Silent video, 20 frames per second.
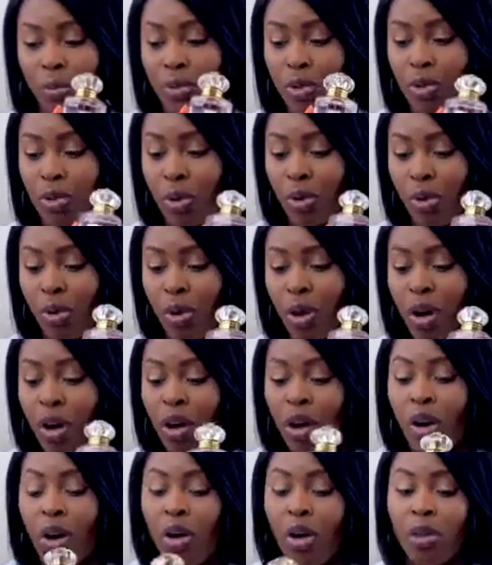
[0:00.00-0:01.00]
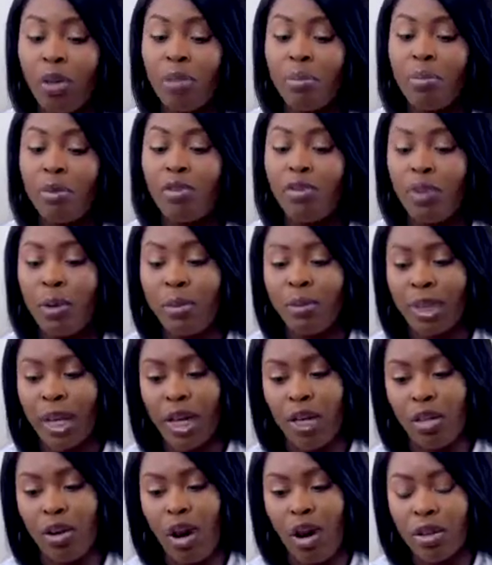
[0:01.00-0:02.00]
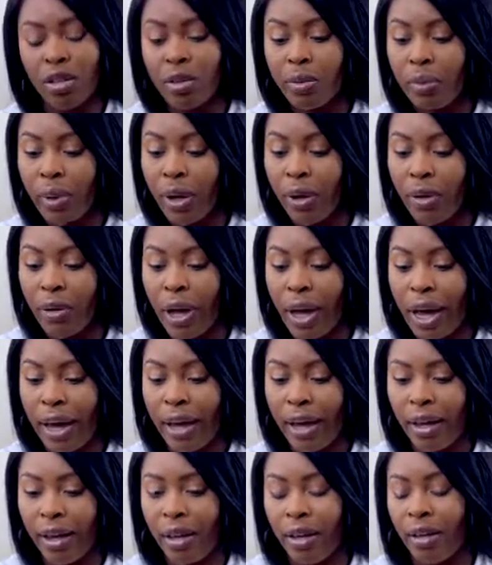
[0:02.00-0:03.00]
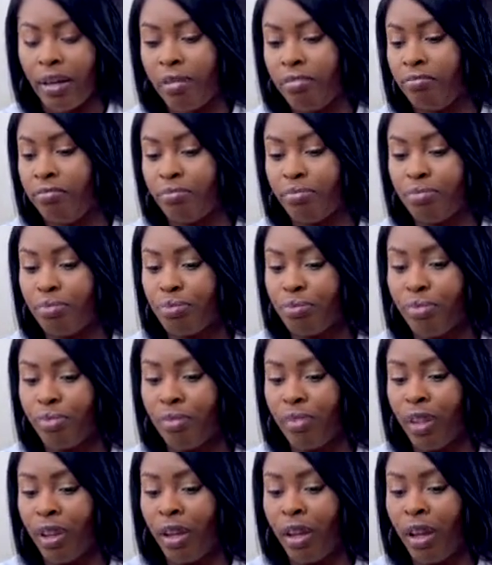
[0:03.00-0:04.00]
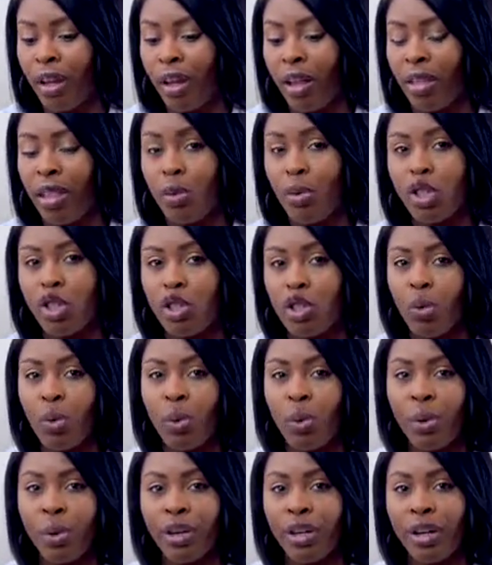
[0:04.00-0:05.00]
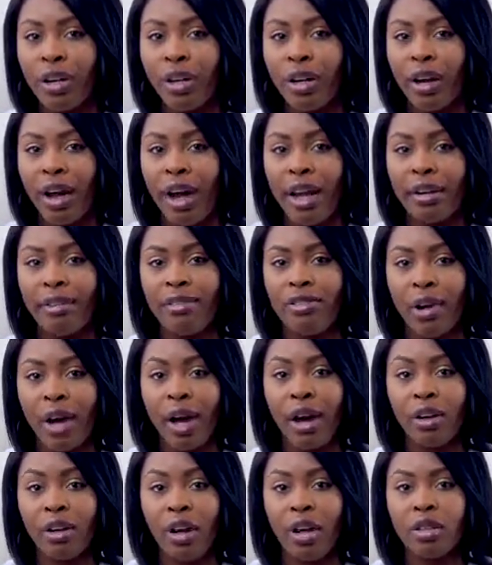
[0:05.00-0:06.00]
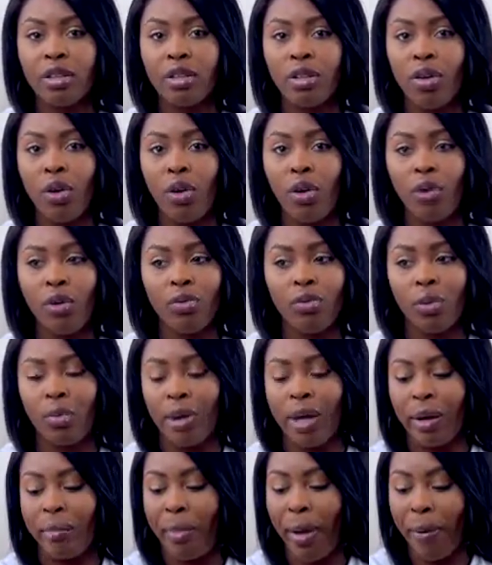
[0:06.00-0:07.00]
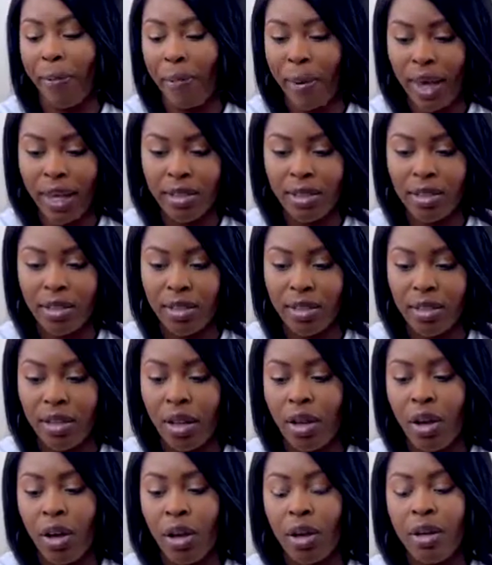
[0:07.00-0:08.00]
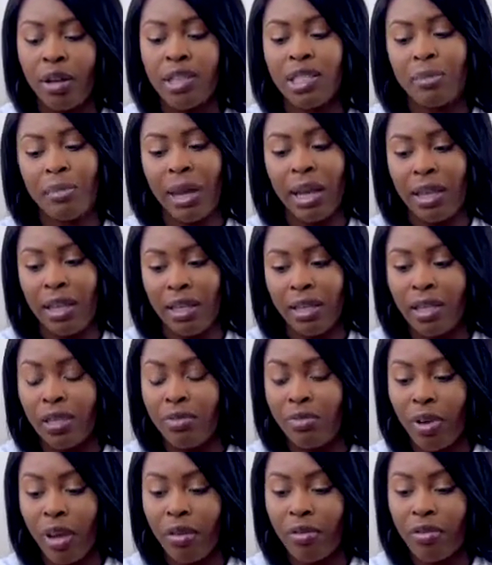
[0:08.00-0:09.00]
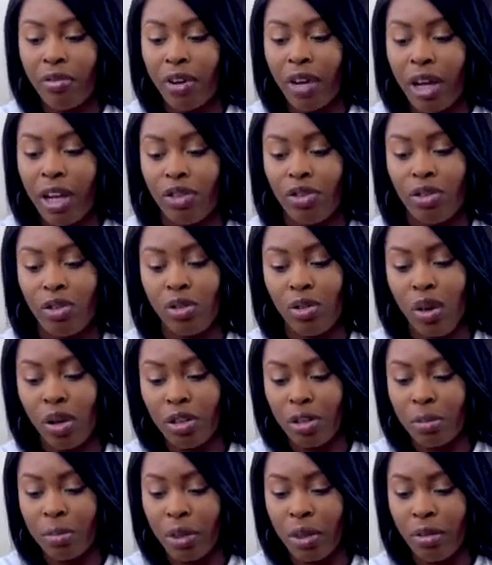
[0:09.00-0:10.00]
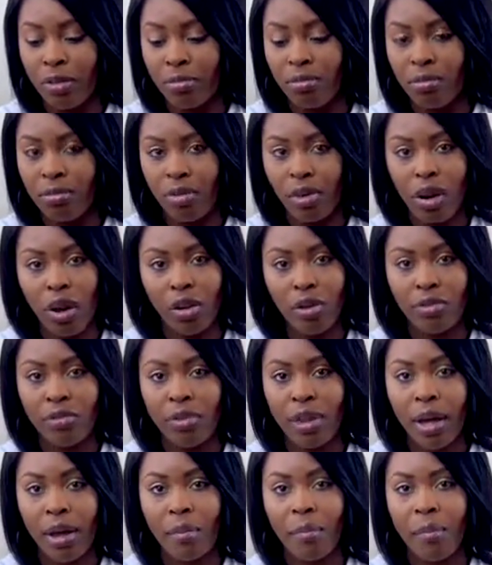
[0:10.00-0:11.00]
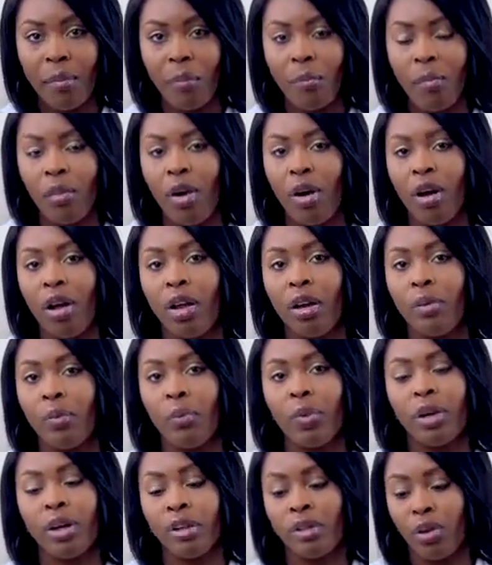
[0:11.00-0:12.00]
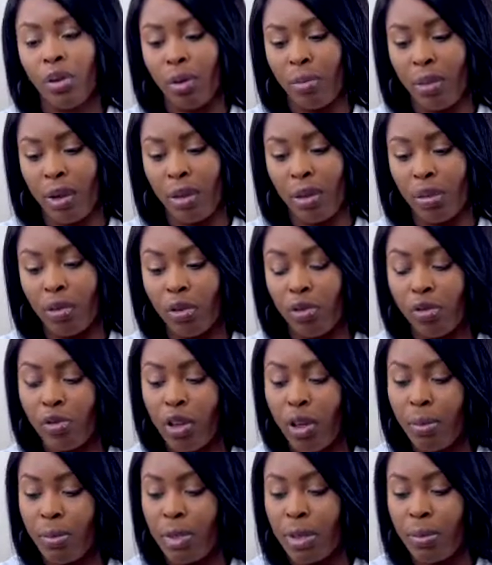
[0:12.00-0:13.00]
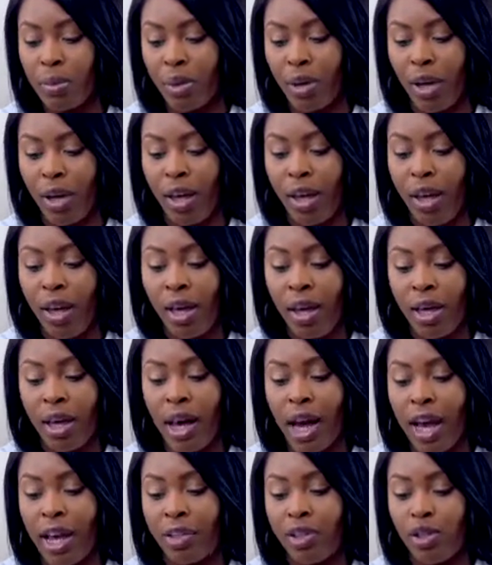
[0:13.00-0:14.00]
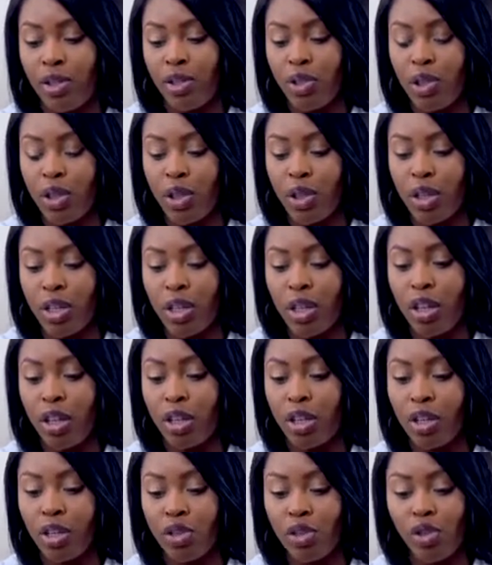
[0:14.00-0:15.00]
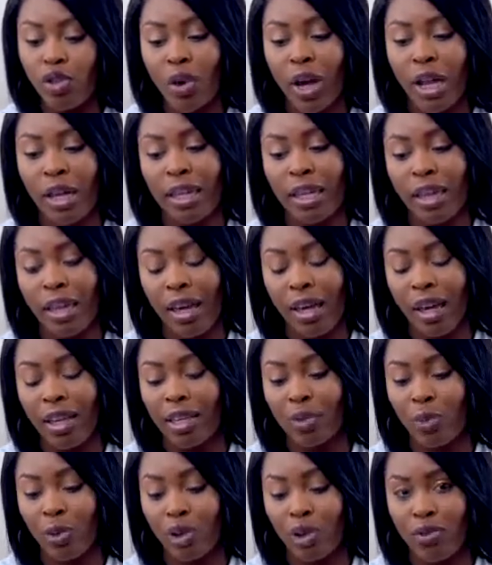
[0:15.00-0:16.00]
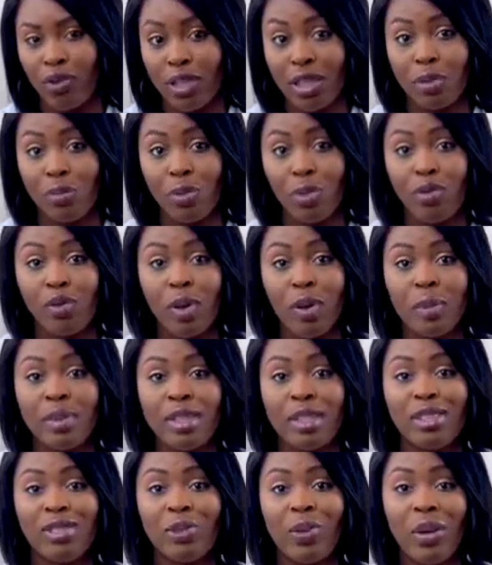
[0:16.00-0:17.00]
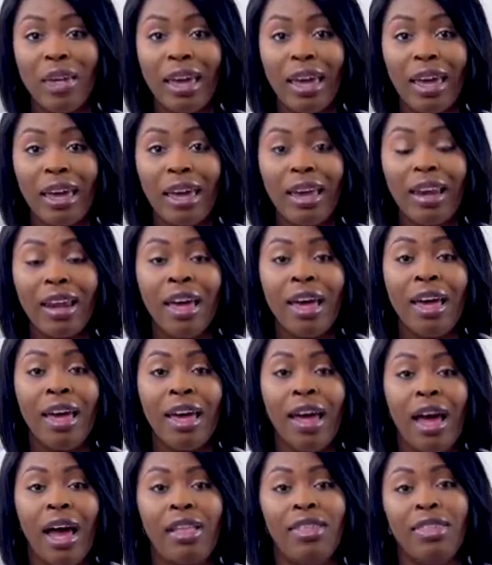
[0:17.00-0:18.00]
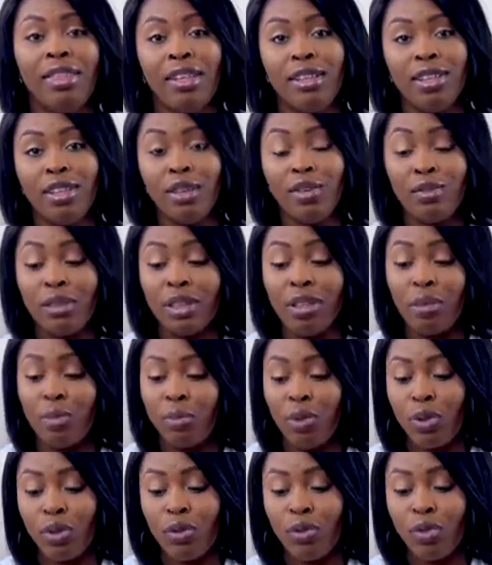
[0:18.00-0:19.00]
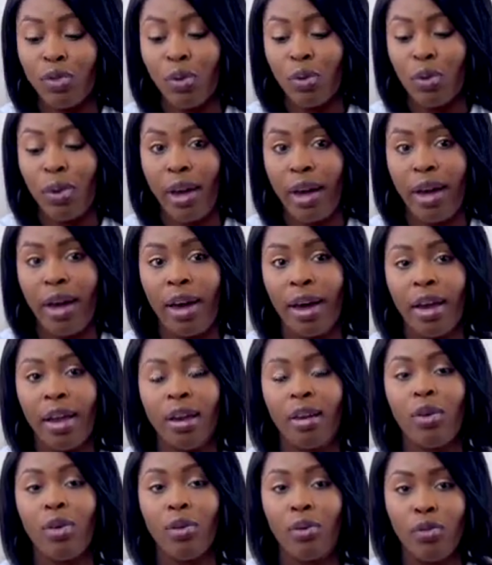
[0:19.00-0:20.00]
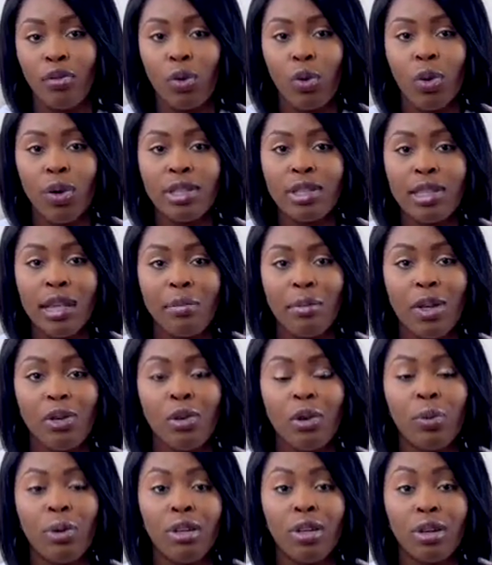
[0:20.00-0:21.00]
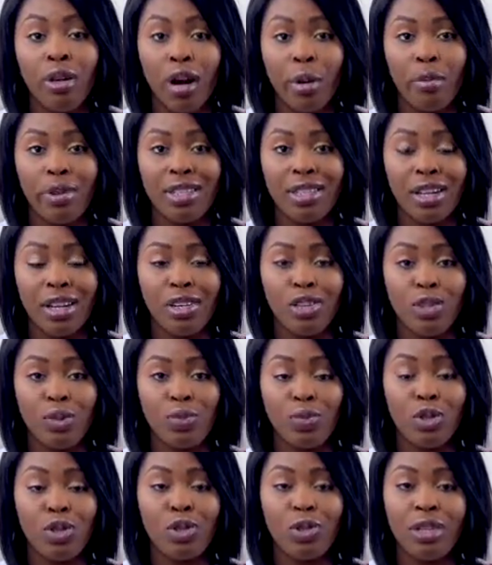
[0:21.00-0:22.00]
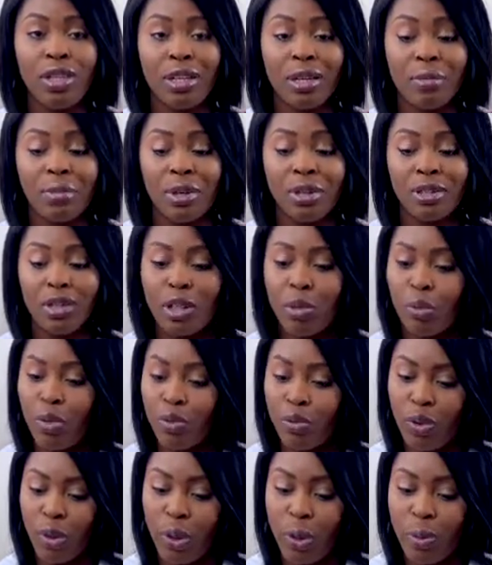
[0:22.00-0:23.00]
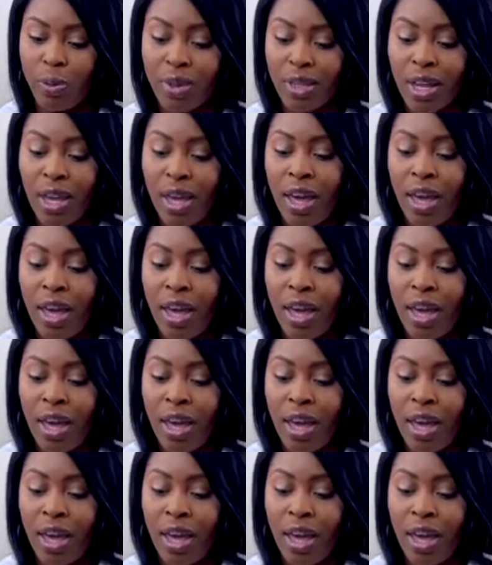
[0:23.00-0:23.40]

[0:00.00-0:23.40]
So all the perfumes I talked about, there was no order. I tried not to go from like my best to my least favorite. I just talked about all of them and what I thought about the perfumes. But guys, you should try to get as much of these perfumes as you can. I think they're really beautiful. And of course, let me know in the comment section what you think about these perfumes.